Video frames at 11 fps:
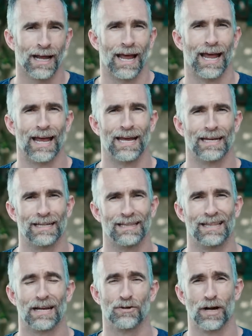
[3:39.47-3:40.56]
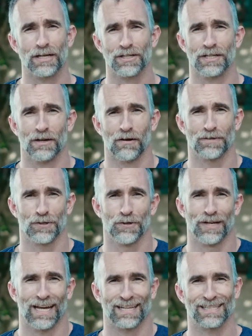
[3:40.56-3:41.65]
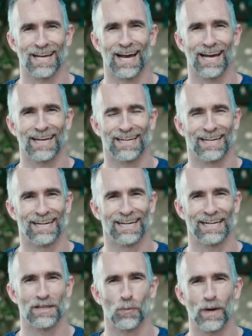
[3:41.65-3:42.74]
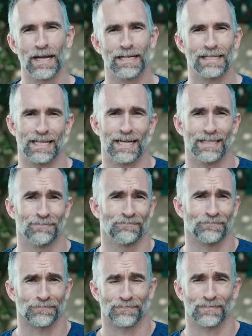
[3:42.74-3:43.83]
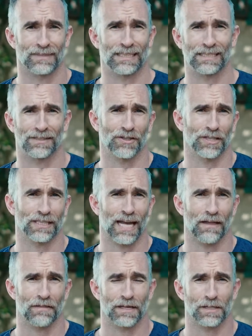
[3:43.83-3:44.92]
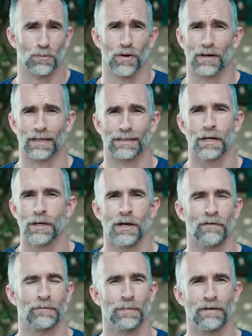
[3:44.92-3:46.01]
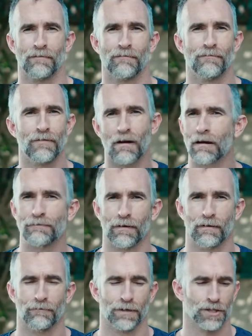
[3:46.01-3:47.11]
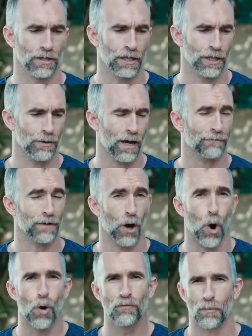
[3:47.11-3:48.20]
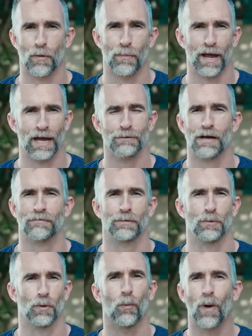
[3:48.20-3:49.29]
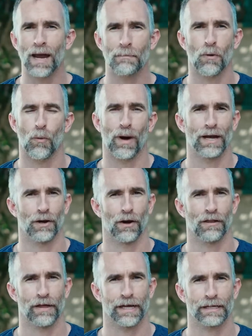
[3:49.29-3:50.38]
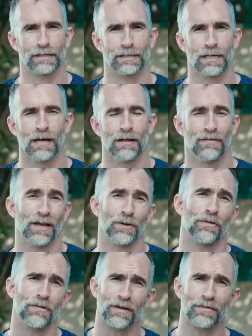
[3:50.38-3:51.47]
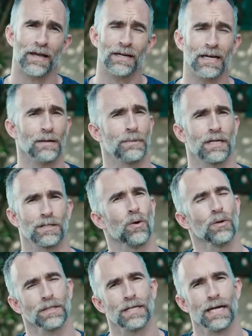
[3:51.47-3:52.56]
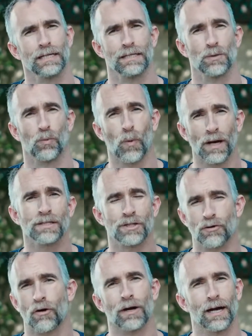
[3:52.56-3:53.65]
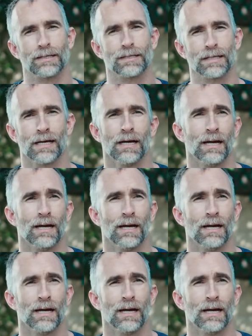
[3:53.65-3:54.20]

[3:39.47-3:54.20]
and that tragedy of shooting outside in the wind is that this is just how things work. You have to be very, very vigilant. You have to over-prepare. You have to put way more weight on things than you think they need, because all it takes is one strong gust,